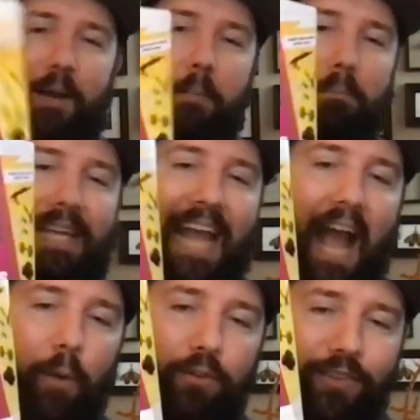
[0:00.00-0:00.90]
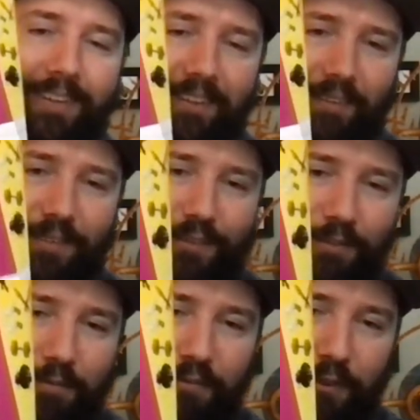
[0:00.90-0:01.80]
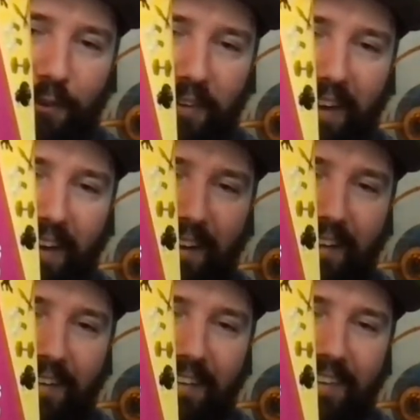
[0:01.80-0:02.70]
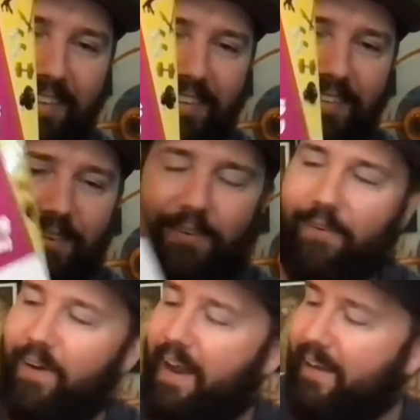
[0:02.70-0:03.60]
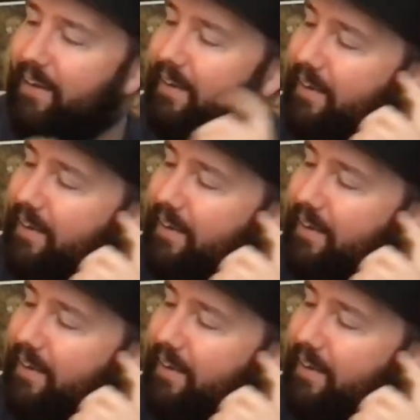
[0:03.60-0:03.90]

Meowscles from Fortnite. This is great.